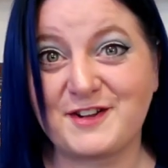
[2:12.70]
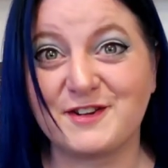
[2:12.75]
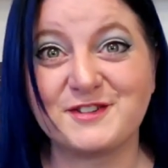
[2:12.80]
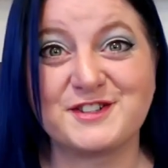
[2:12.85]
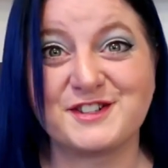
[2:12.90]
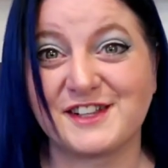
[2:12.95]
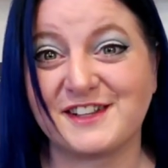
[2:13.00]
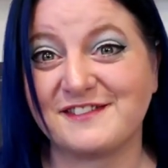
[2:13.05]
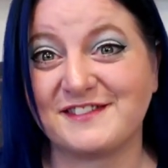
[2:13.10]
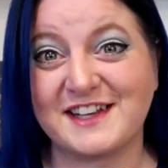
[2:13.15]

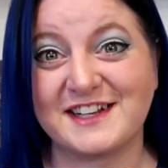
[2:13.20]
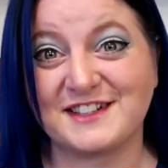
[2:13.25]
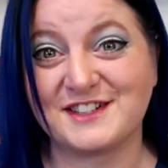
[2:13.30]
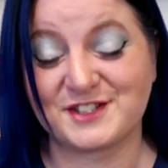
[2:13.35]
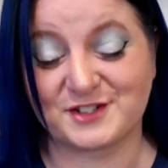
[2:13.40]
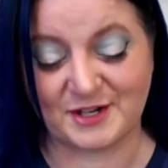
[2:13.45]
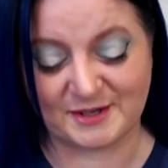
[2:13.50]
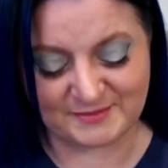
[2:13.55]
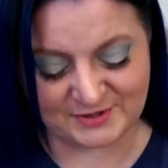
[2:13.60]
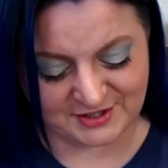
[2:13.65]
Don't you love that
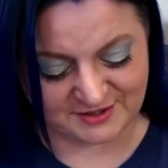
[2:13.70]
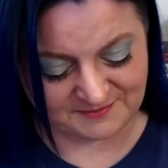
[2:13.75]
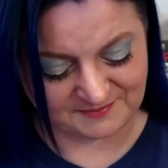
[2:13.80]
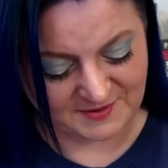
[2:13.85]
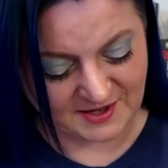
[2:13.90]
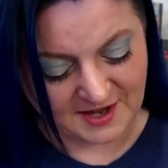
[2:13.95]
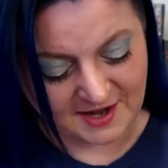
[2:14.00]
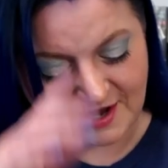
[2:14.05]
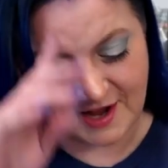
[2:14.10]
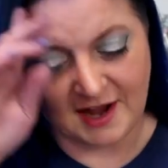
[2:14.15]
description?
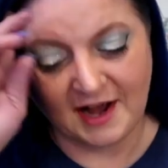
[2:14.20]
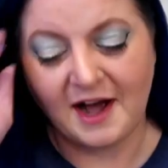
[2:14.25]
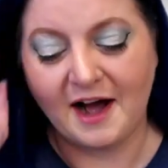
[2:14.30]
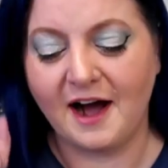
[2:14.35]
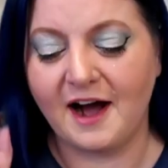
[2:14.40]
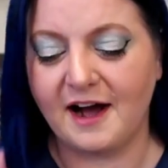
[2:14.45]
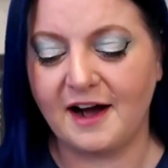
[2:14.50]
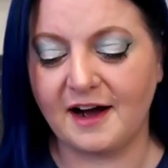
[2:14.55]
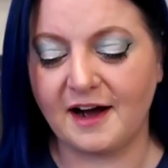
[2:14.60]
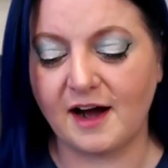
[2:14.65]

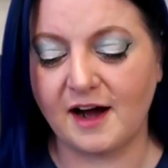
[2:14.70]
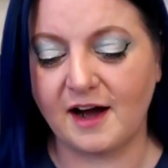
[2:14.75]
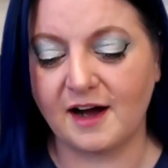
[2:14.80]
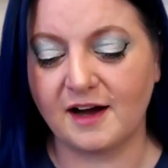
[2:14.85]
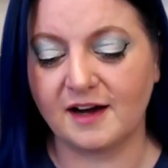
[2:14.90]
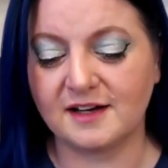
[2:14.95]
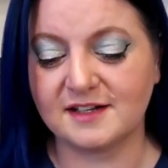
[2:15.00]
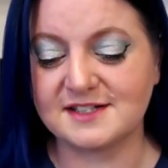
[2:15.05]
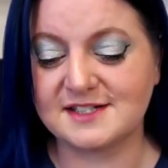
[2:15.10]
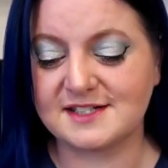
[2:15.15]

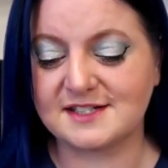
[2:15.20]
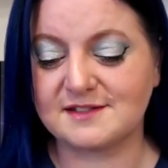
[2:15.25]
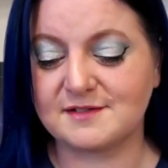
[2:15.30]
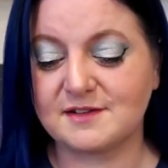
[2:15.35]
Uh,